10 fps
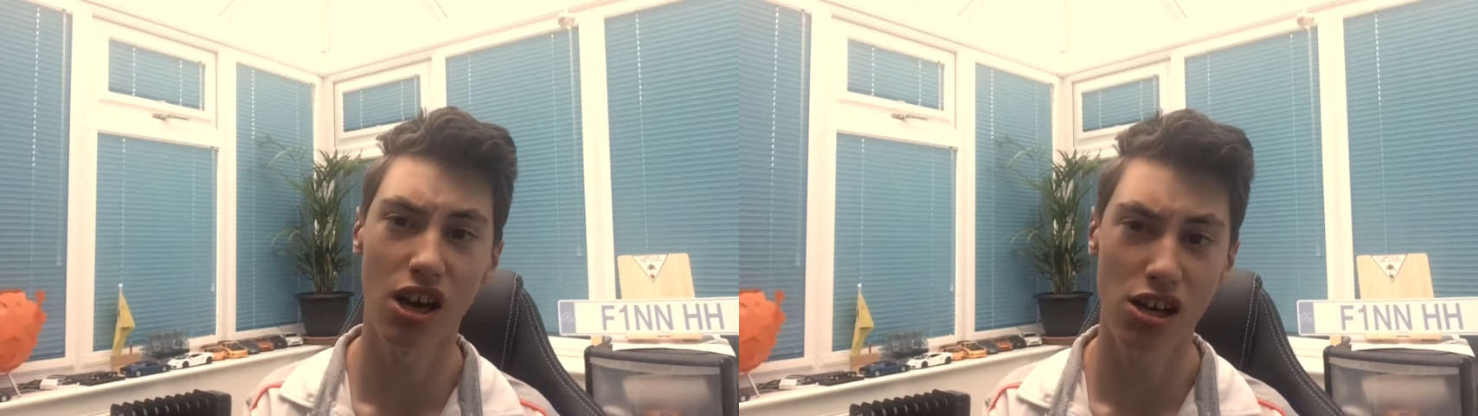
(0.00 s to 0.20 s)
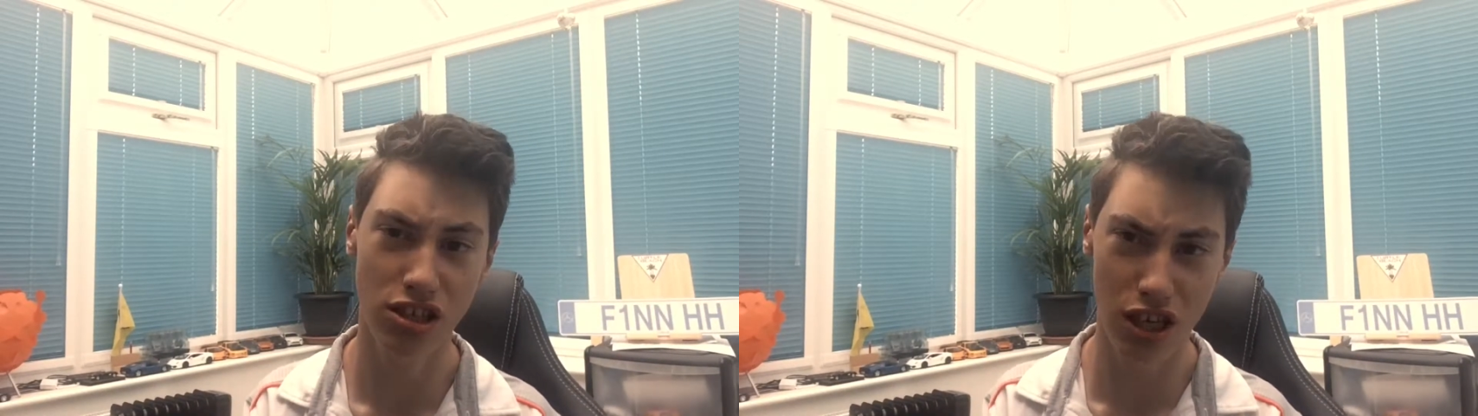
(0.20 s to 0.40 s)

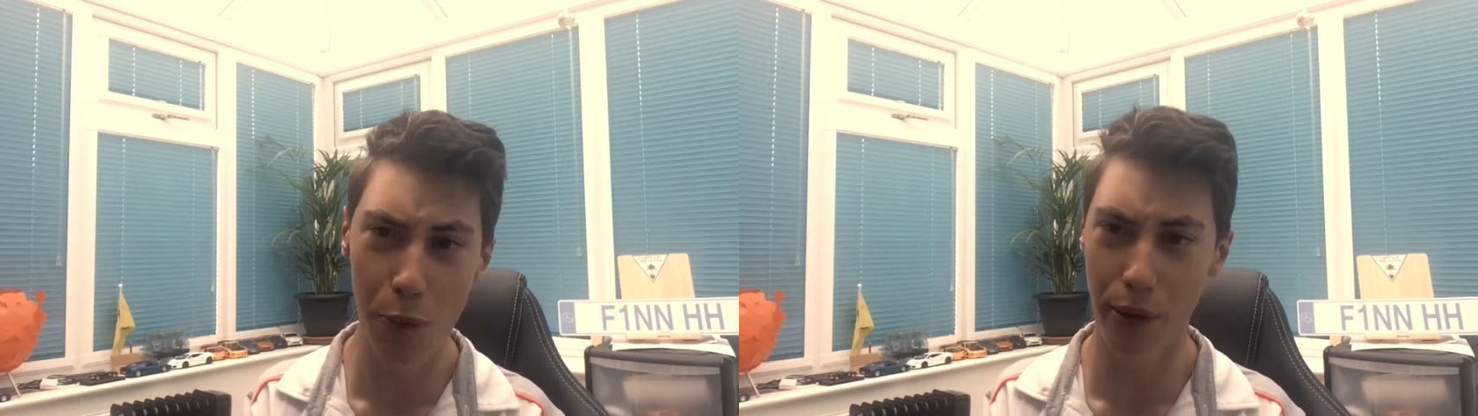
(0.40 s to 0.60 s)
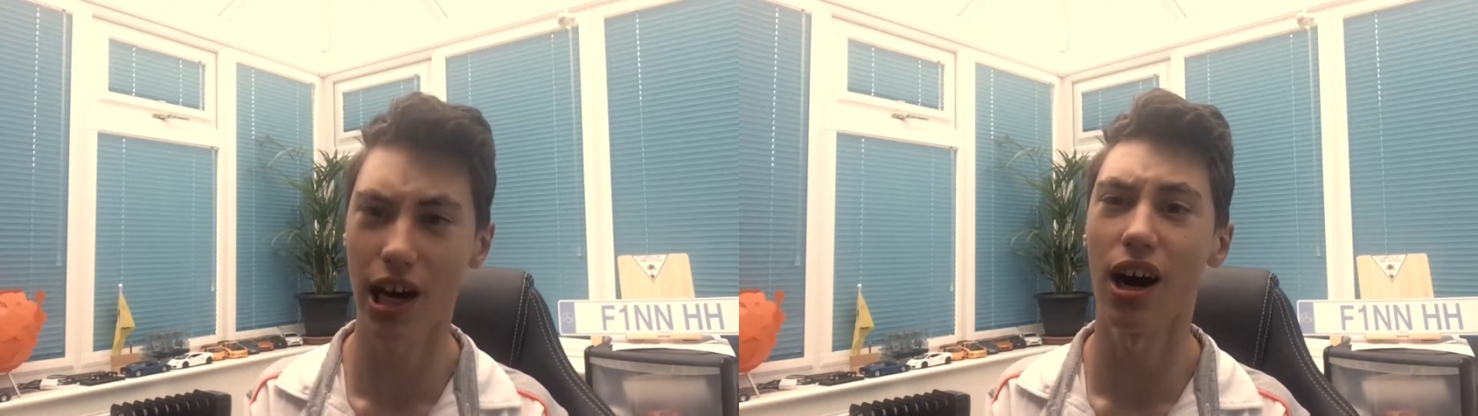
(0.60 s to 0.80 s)

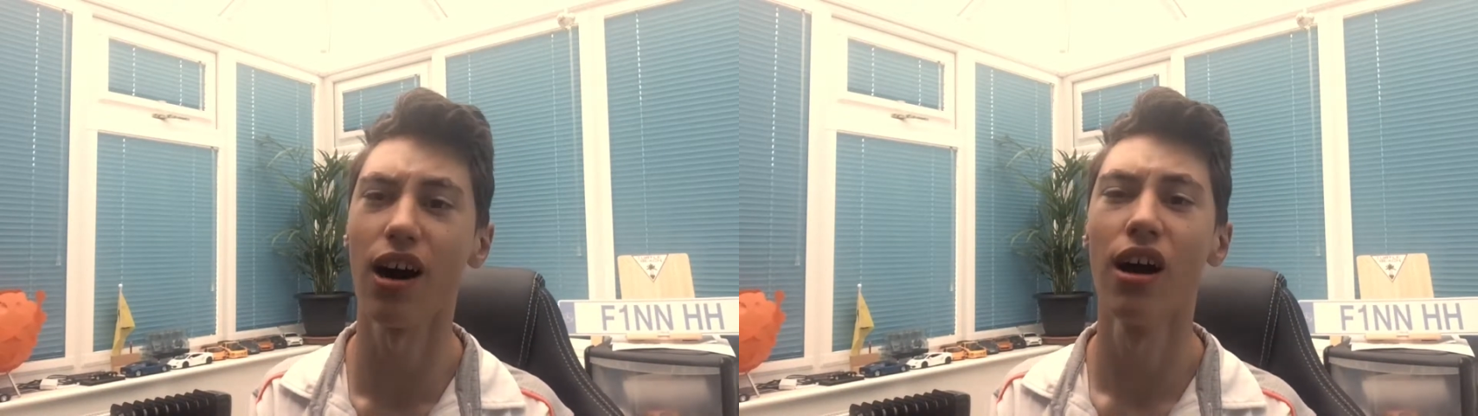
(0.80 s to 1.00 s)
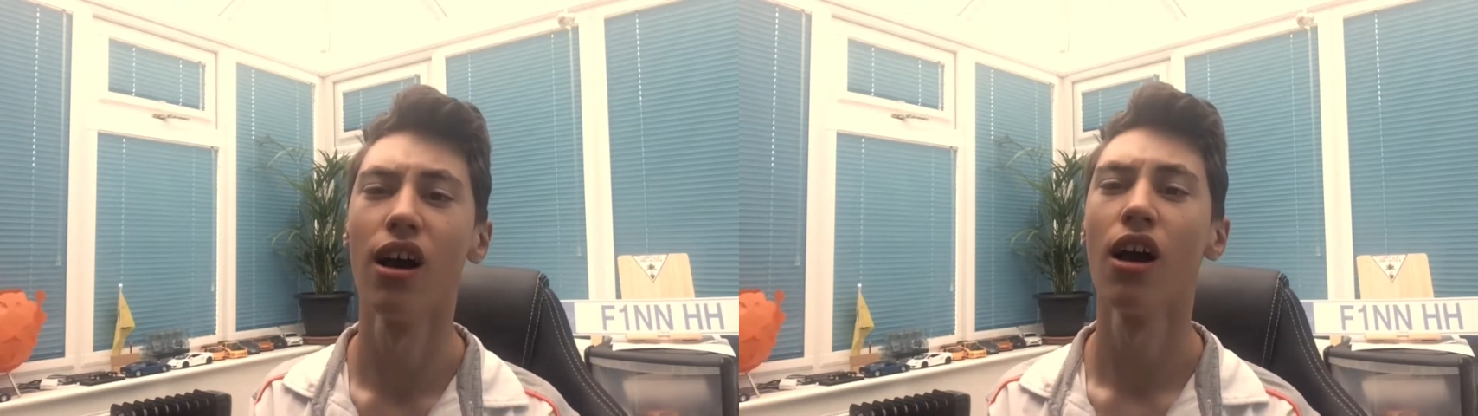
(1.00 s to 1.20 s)

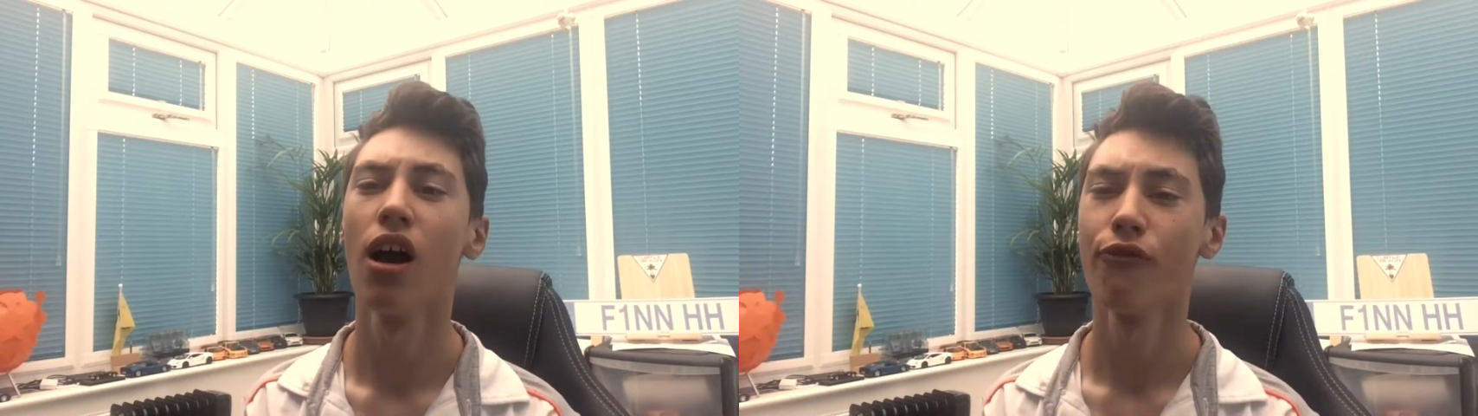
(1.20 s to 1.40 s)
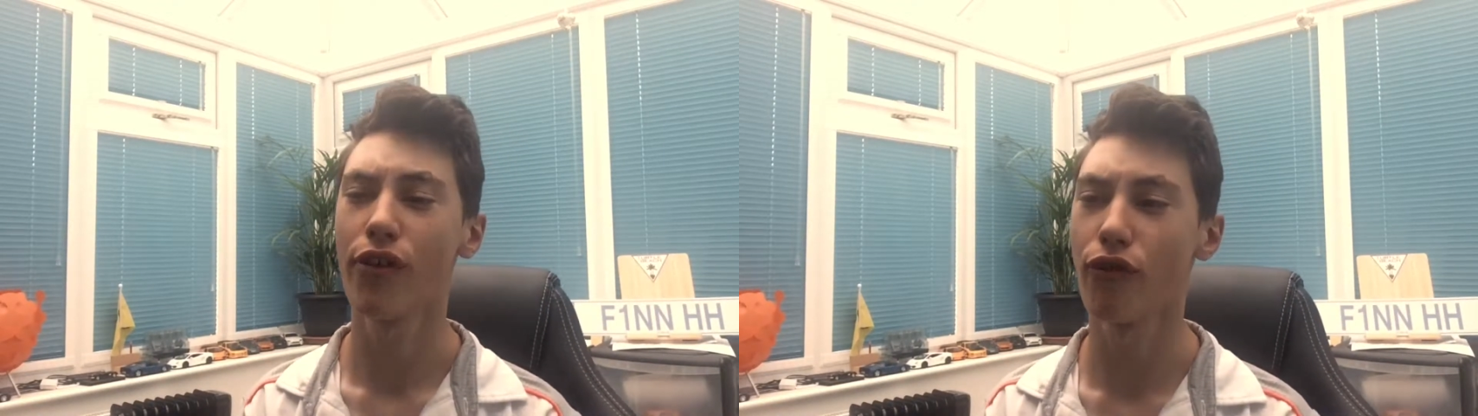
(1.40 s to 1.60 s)
supercar,
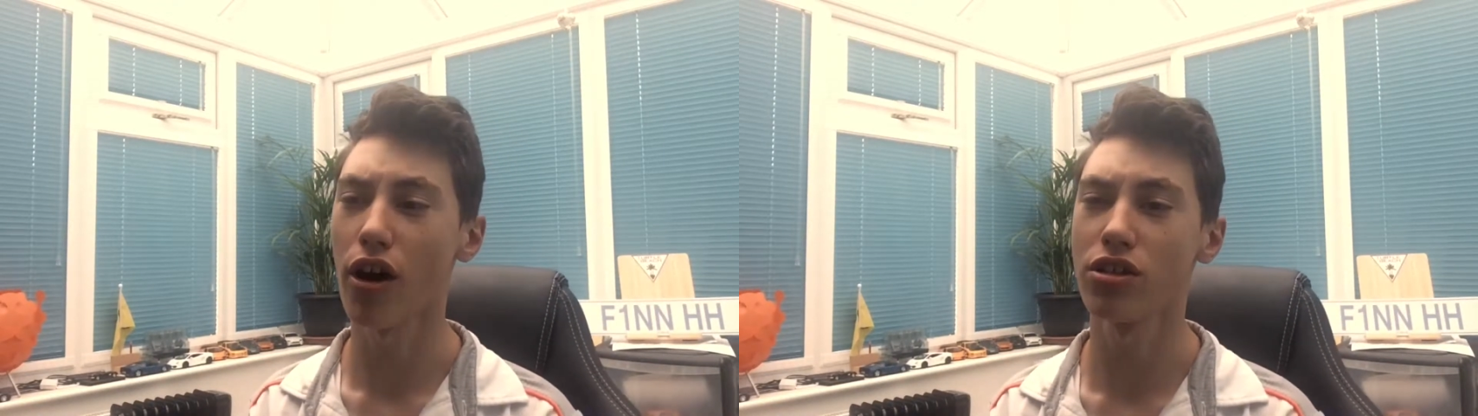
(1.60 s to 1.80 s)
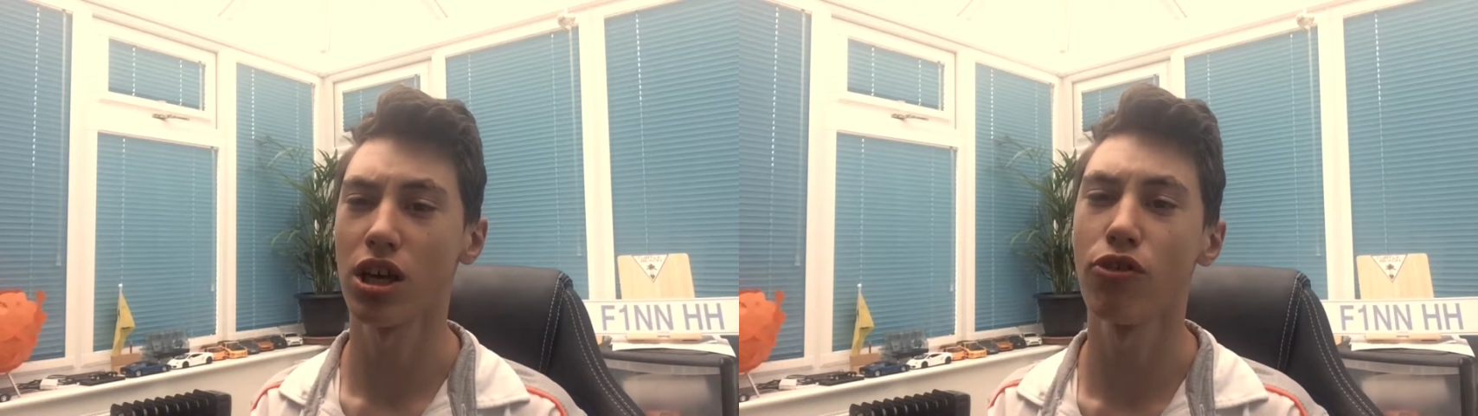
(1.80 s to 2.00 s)
for
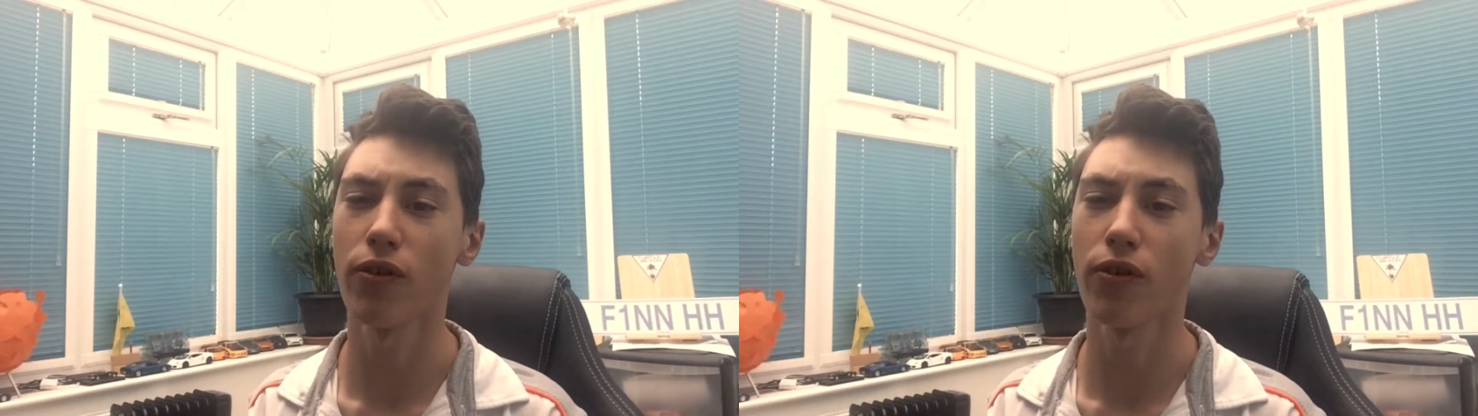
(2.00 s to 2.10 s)
those who